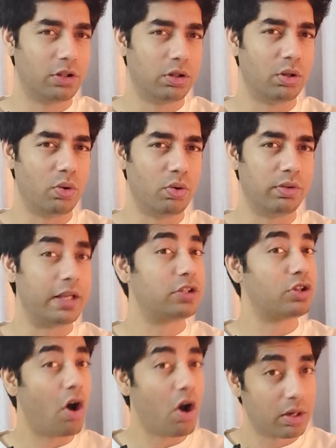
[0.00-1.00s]
clone
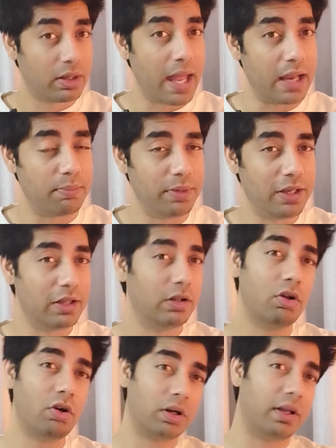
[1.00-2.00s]
that talked like me,
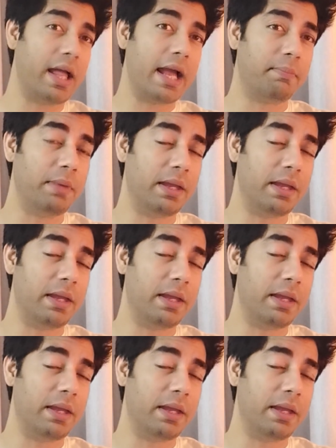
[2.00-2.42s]
looked like